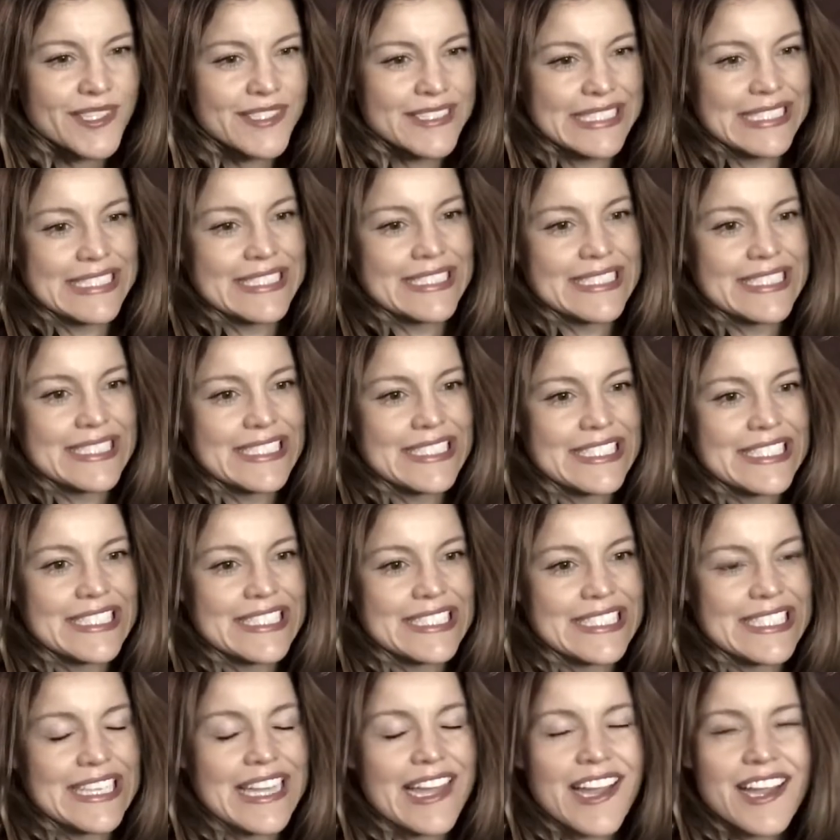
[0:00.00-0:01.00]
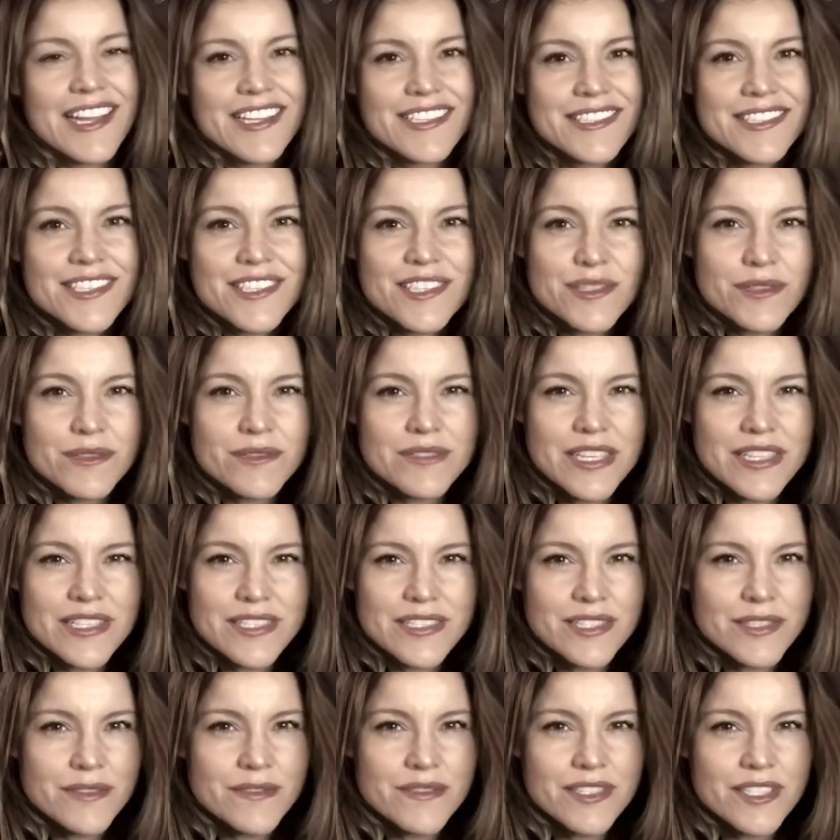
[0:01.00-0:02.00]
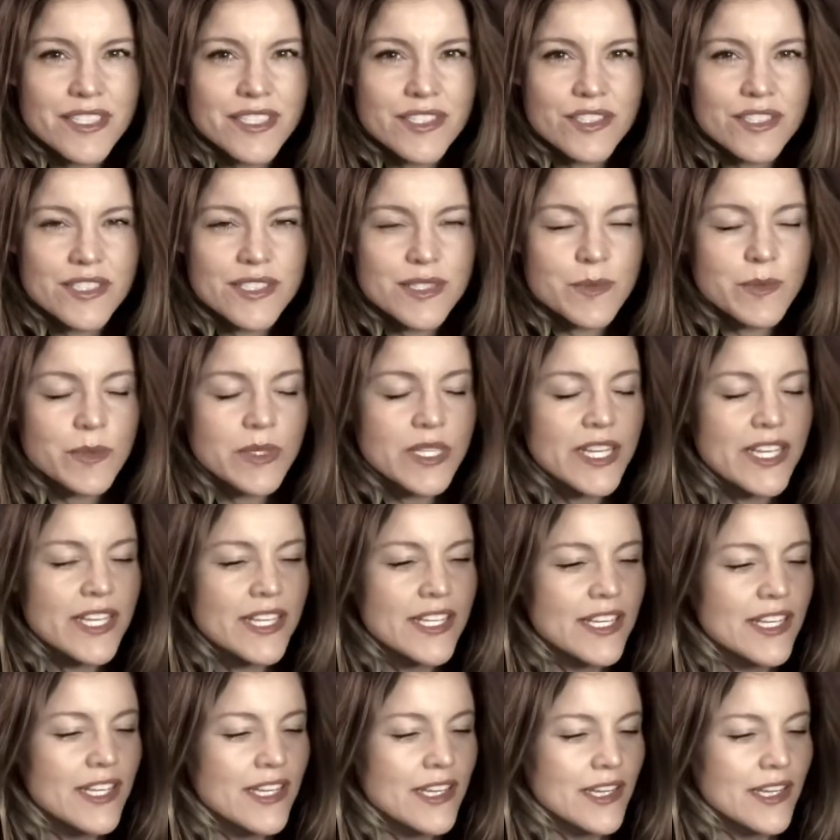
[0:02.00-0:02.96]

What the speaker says: It's like, yeah, it's such a relative thing to explain.